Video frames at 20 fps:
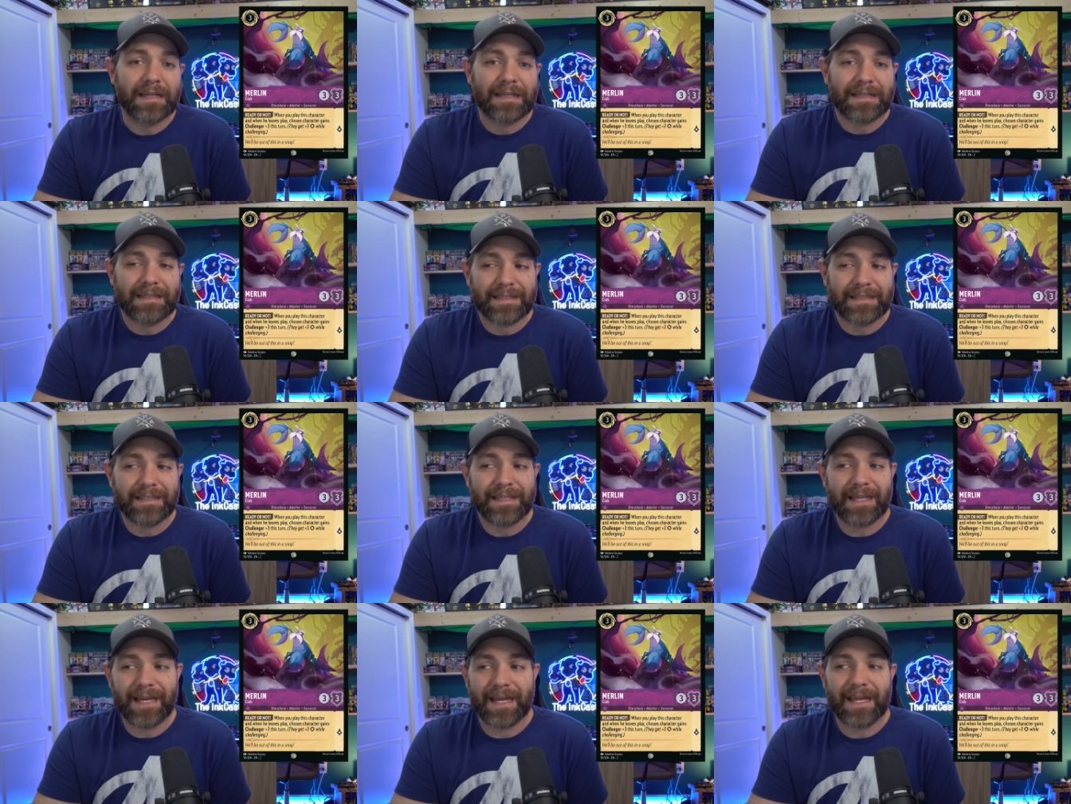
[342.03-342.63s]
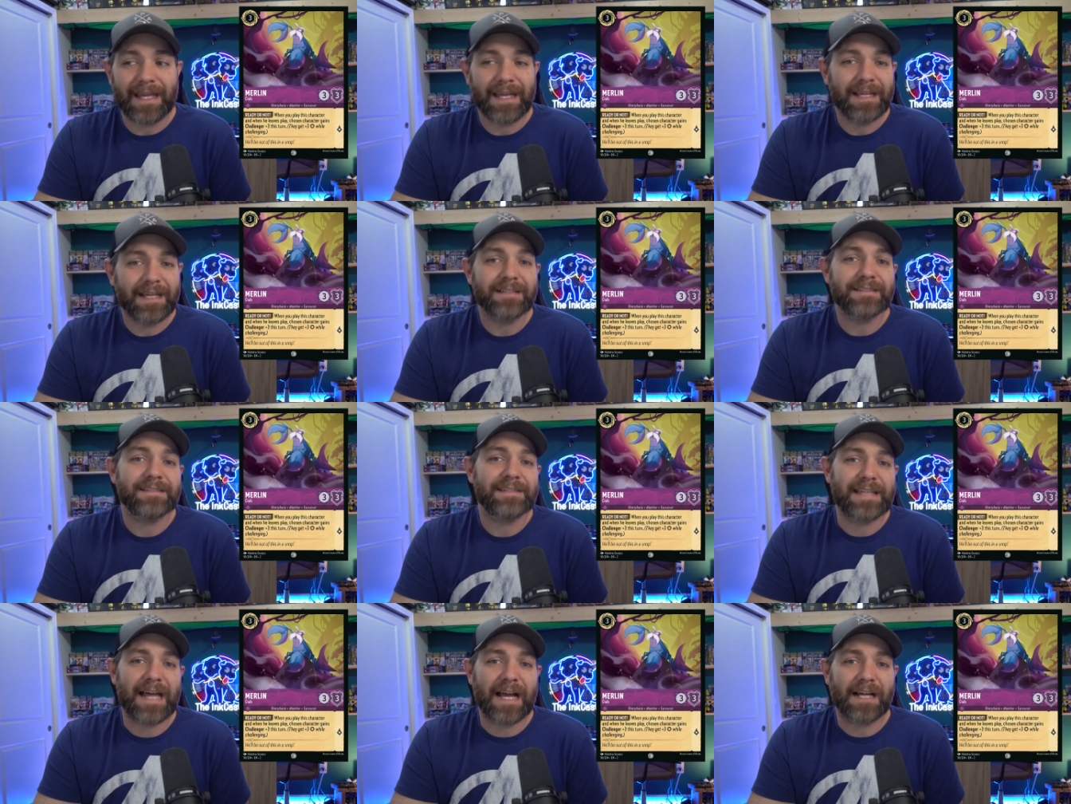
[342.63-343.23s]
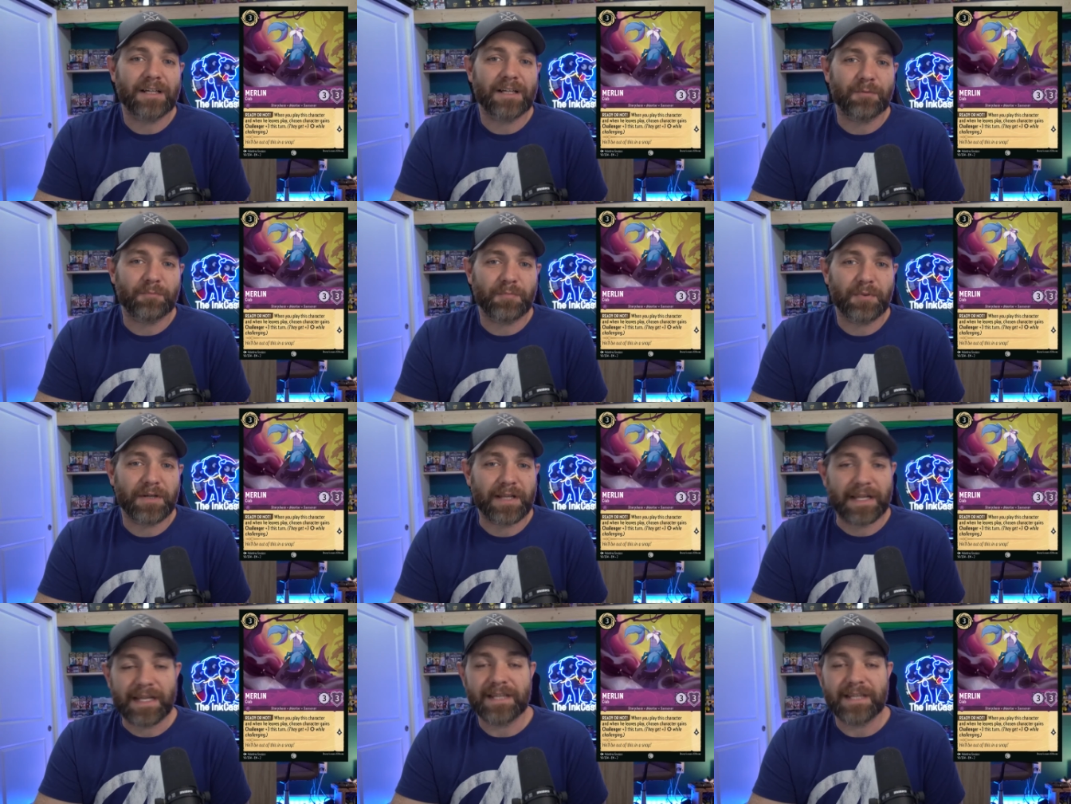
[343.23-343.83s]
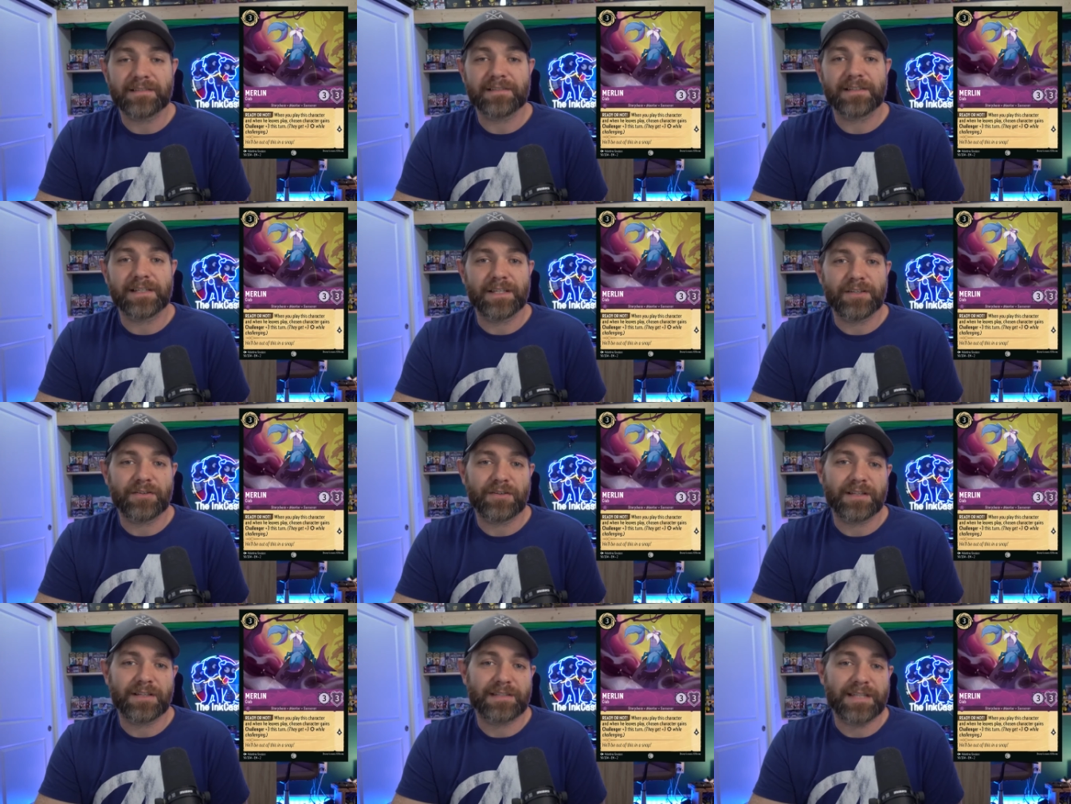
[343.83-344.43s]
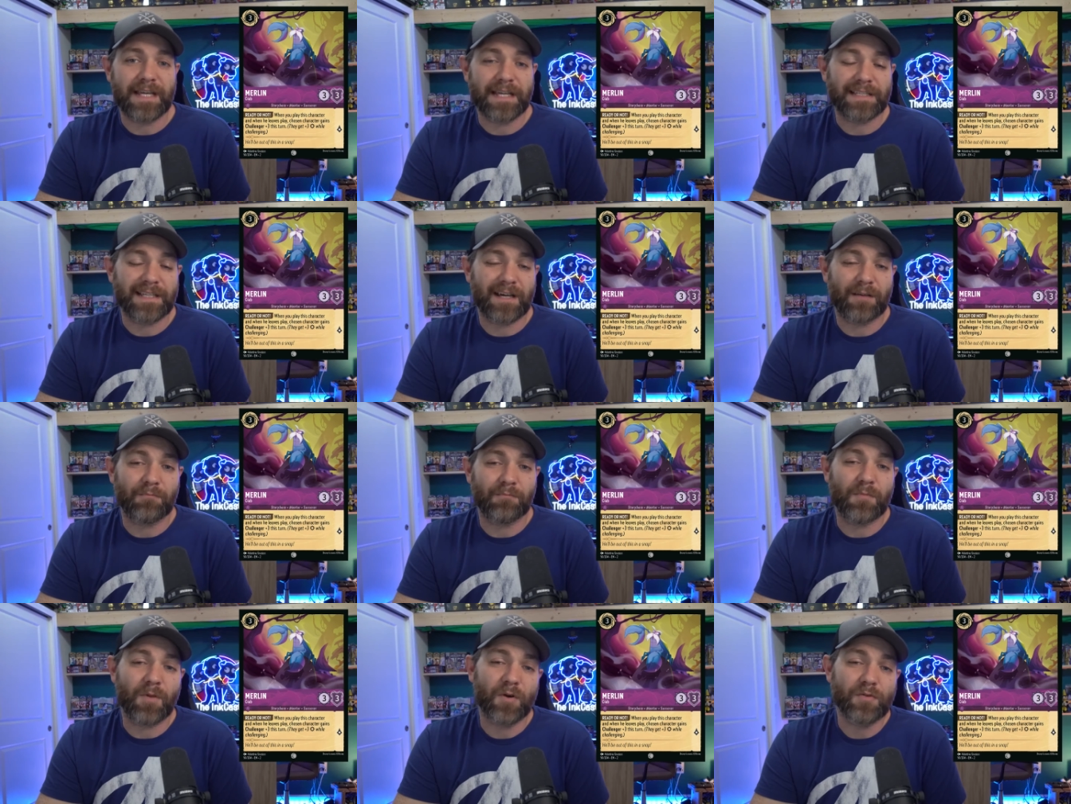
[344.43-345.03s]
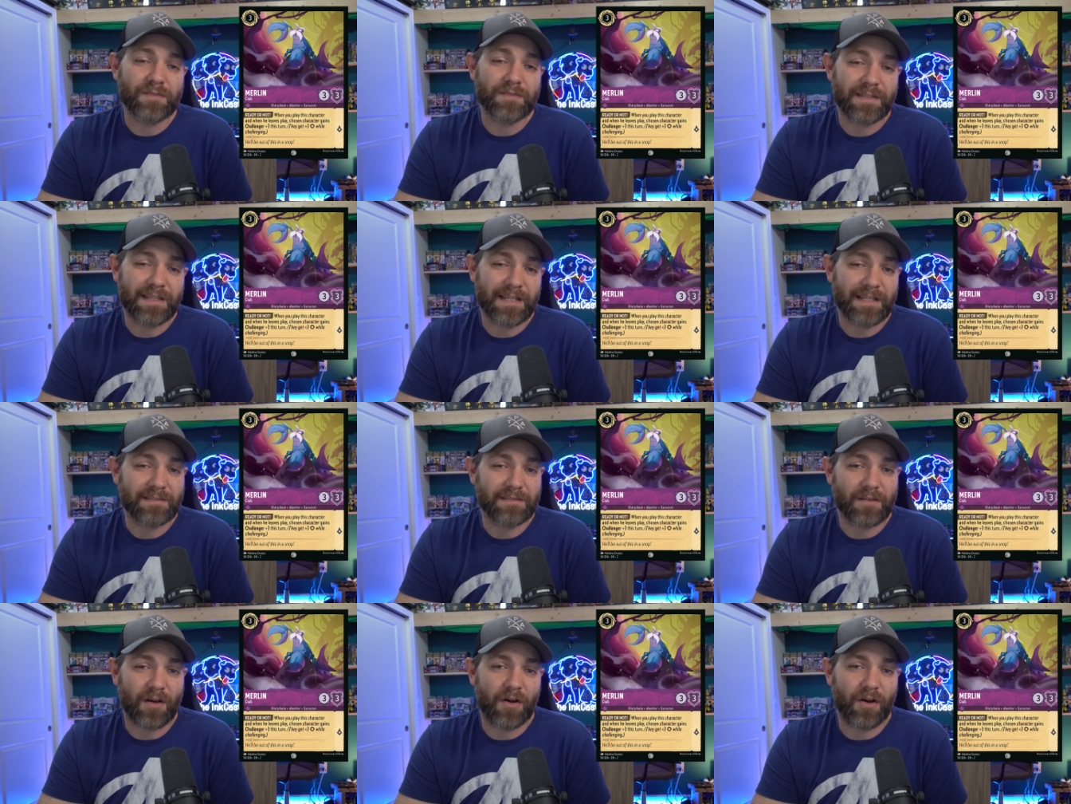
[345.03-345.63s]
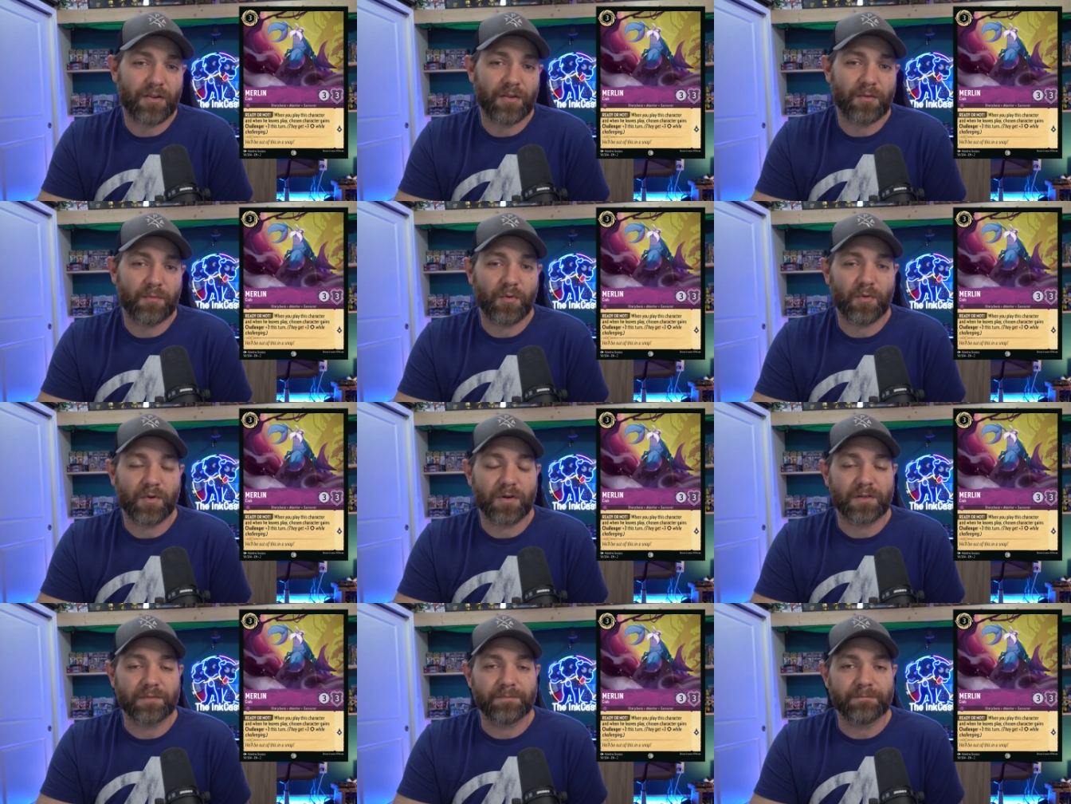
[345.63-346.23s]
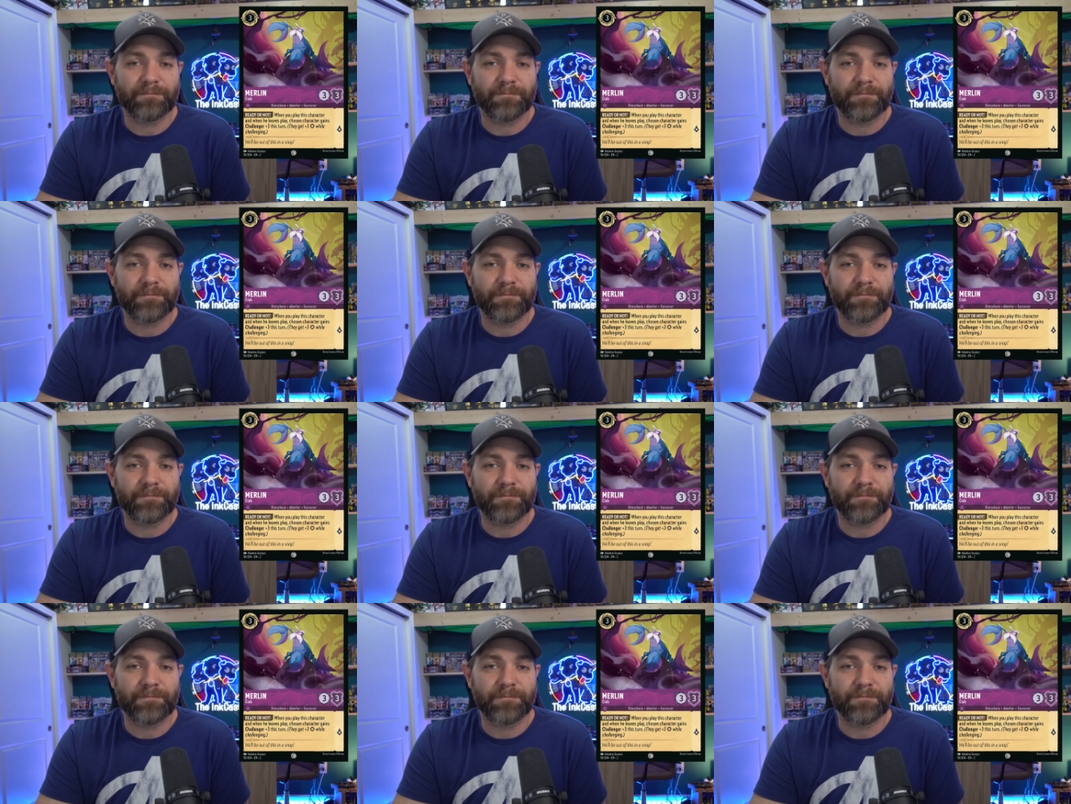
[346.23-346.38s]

Yeah, it can stack up pretty easily and you can take down most things on the board.